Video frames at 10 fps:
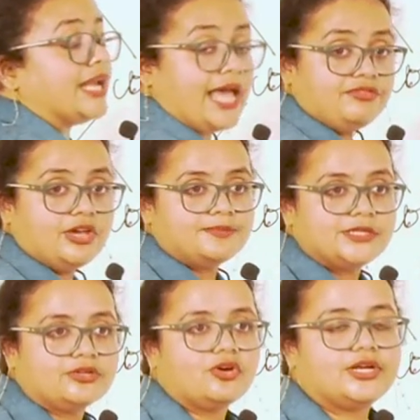And have you
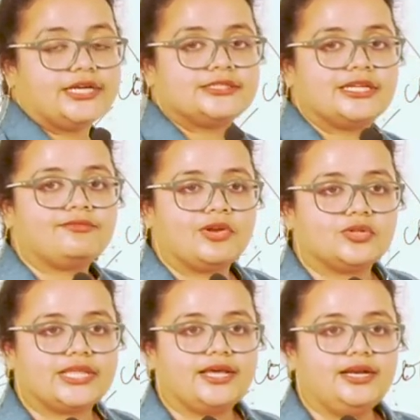observed coherence and flow
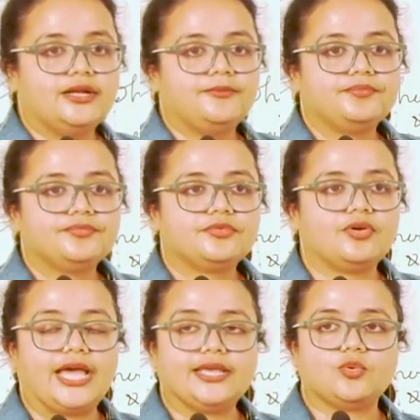there? So
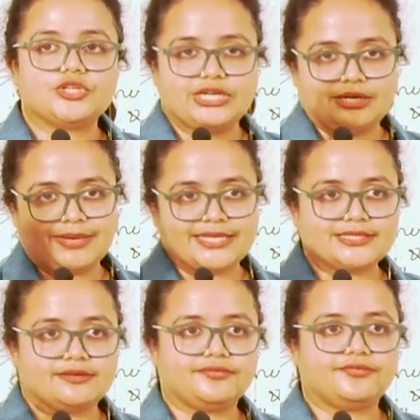I questioned
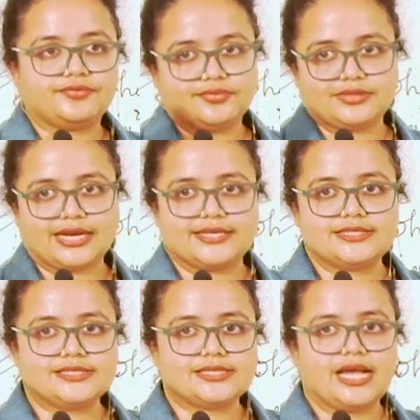myself
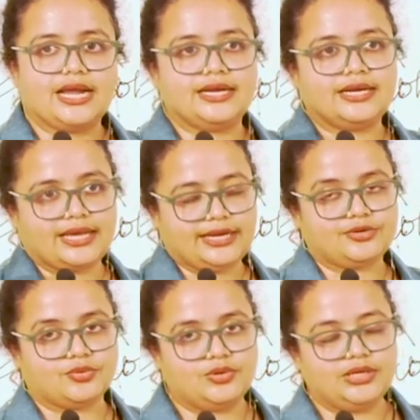thrice and I
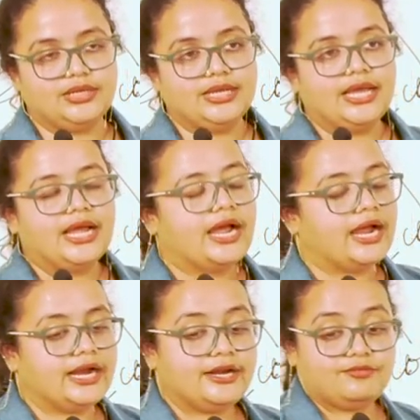told.
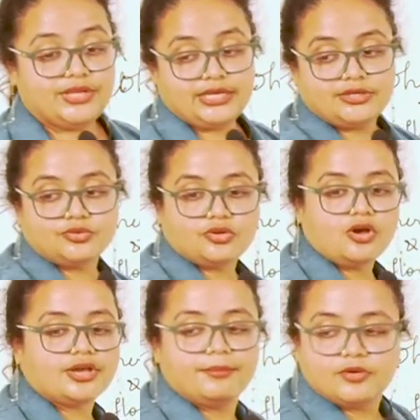And we need to
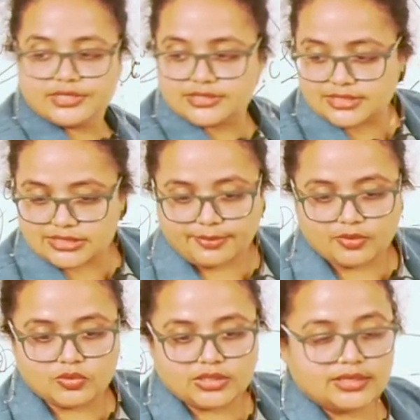talk about, discuss about